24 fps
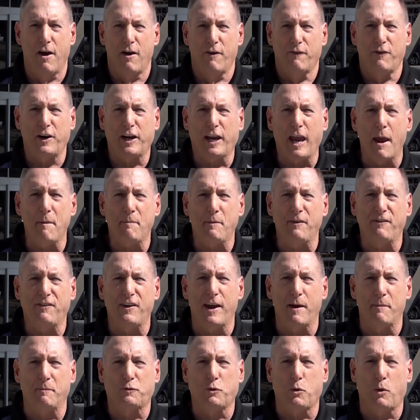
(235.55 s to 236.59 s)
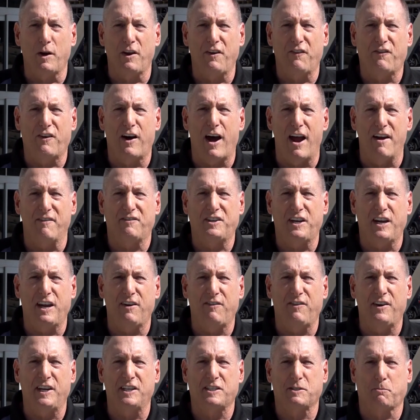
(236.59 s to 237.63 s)
For KPVM-25
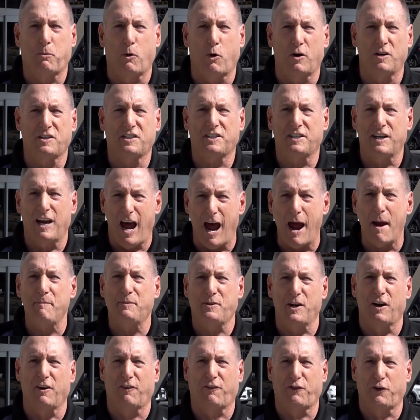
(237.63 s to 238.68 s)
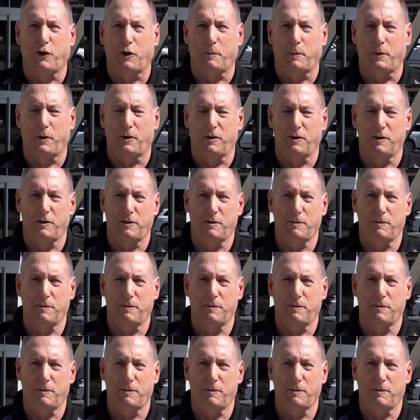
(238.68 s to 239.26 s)
TV Sports, I'm Doug Ferber.